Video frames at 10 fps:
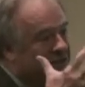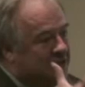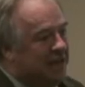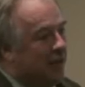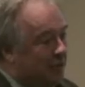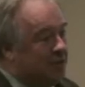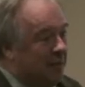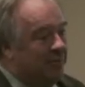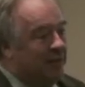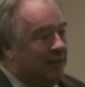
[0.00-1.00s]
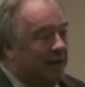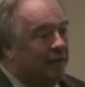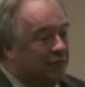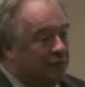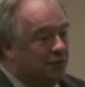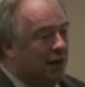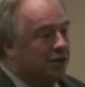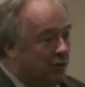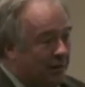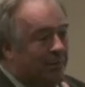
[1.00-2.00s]
deal with some of the
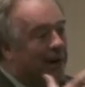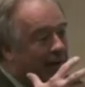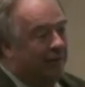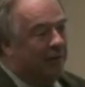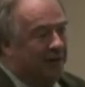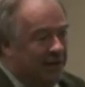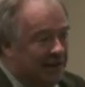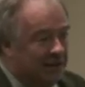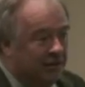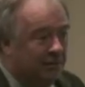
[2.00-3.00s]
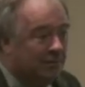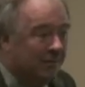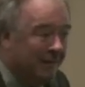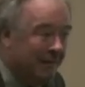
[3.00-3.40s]
infrastructure repair that we need to do.